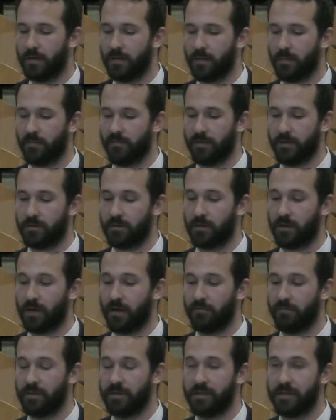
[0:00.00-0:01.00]
The provincial
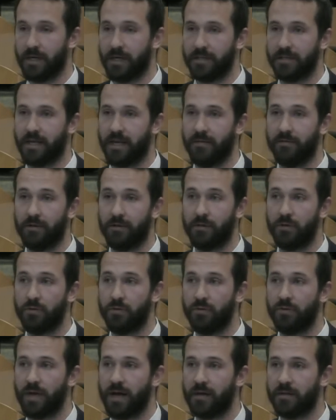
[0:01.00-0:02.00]
government does have a
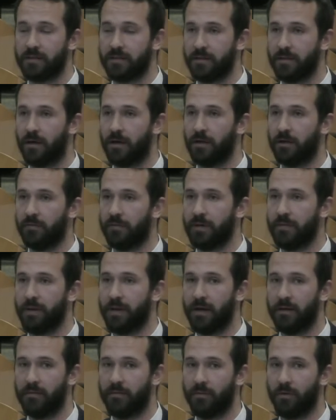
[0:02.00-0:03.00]
$2,000
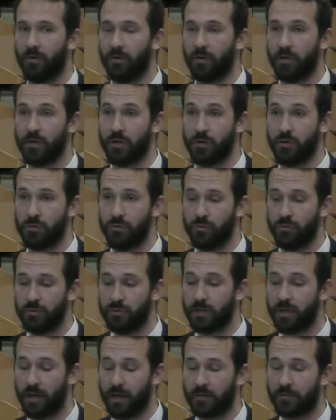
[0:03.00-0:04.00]
rebate for
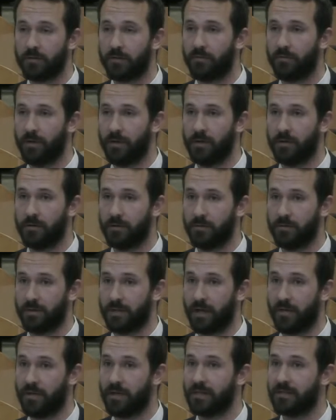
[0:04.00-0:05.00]
used electric vehicles, which
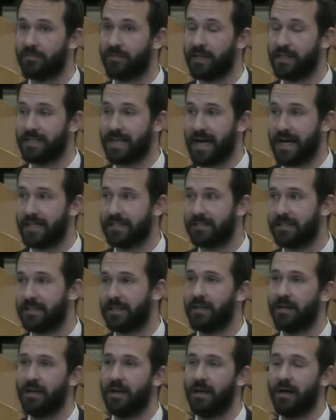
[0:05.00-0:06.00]
I think is
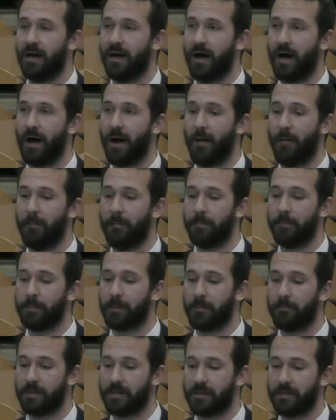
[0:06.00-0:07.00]
fantastic
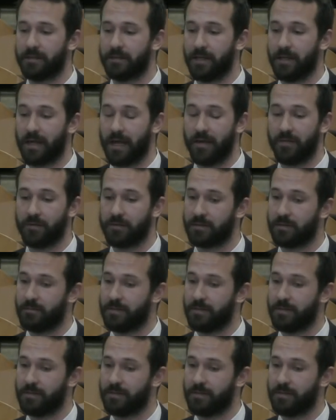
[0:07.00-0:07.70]
because, again, there's a